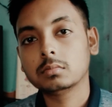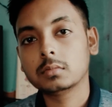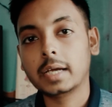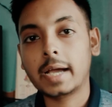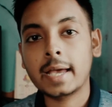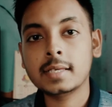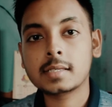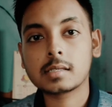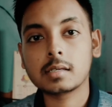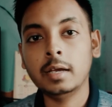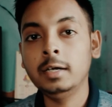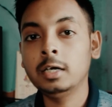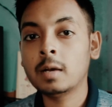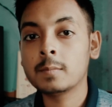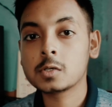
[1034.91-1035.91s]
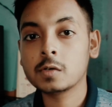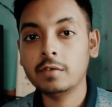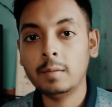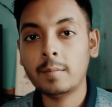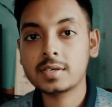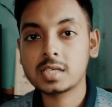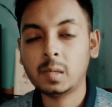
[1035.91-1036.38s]
guys, in terms of
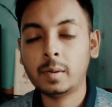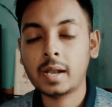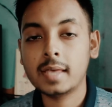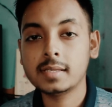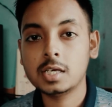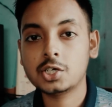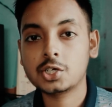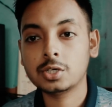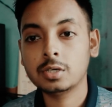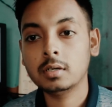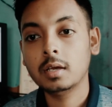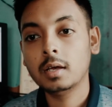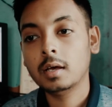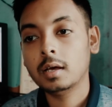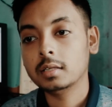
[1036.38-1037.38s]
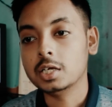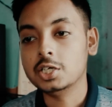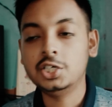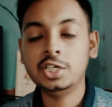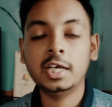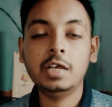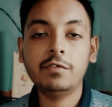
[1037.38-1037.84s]
image stabilization, the
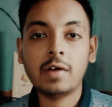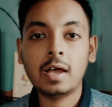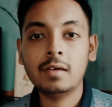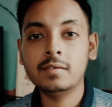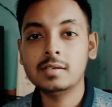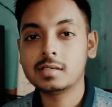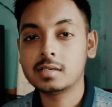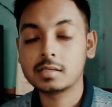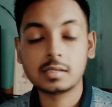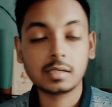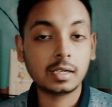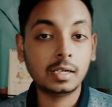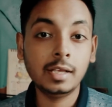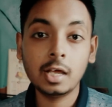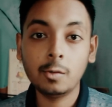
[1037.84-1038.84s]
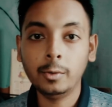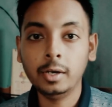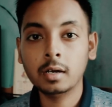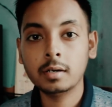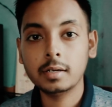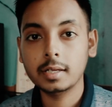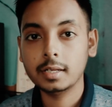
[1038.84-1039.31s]
G85 is just the clear
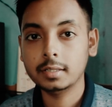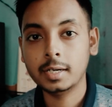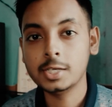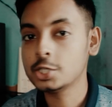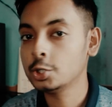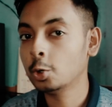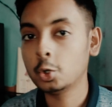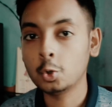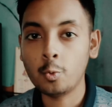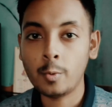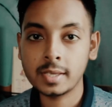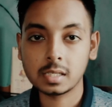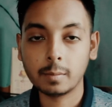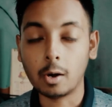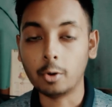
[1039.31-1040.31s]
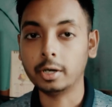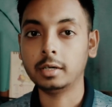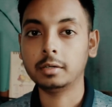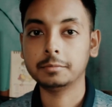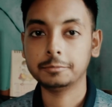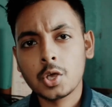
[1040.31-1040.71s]
winner. There is no two ways about it.